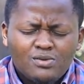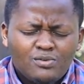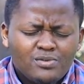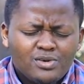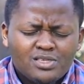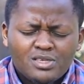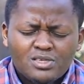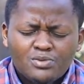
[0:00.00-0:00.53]

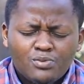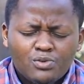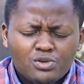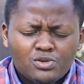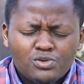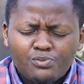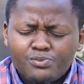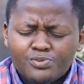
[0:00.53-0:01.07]
we just
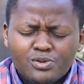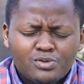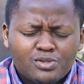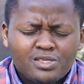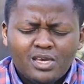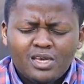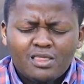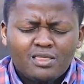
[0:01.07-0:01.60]
want to
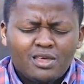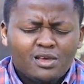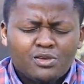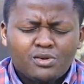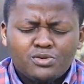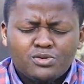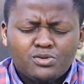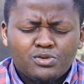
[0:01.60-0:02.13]
say
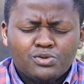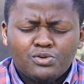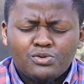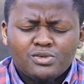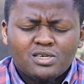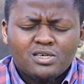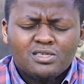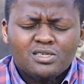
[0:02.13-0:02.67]
thank you to you who
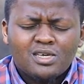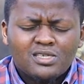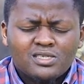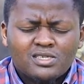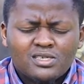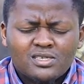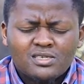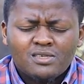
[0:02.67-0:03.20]

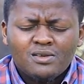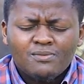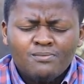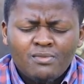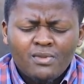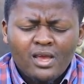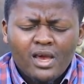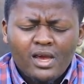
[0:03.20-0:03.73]
sustains us
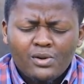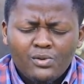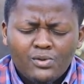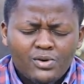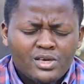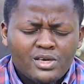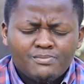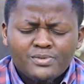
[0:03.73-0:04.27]
and who
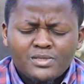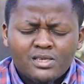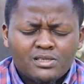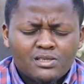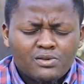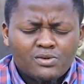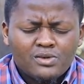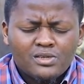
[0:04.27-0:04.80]
keeps
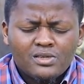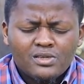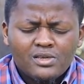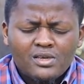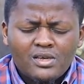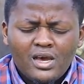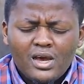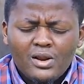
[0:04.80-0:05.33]
us, Lord,
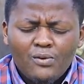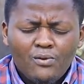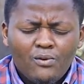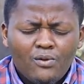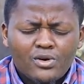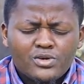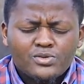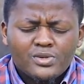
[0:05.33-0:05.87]
and who
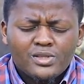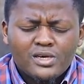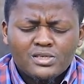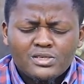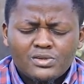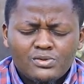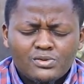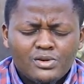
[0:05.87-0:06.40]
walks with
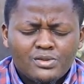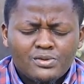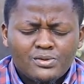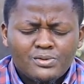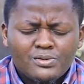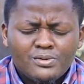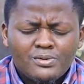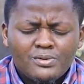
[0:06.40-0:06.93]
us through and
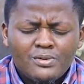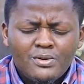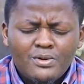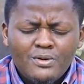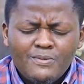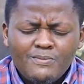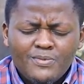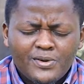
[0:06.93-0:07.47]
through.
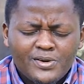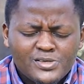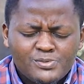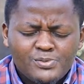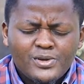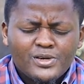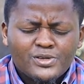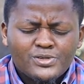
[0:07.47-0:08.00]
Praise
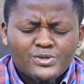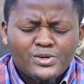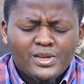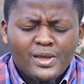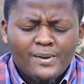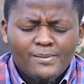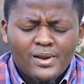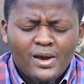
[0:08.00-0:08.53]
be unto your
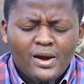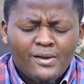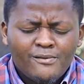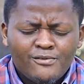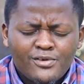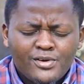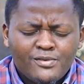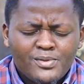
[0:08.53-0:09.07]
name now and
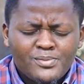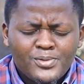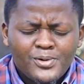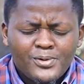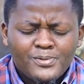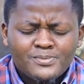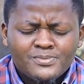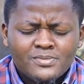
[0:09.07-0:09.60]

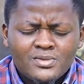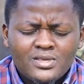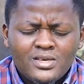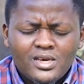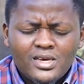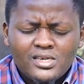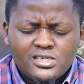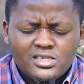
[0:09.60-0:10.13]
forevermore.
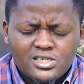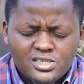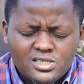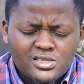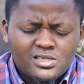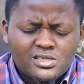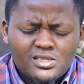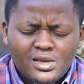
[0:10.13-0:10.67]
In
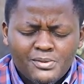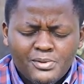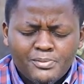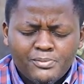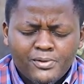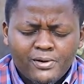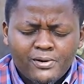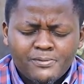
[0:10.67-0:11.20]
Jesus' name we
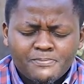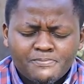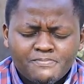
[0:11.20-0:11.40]
pray.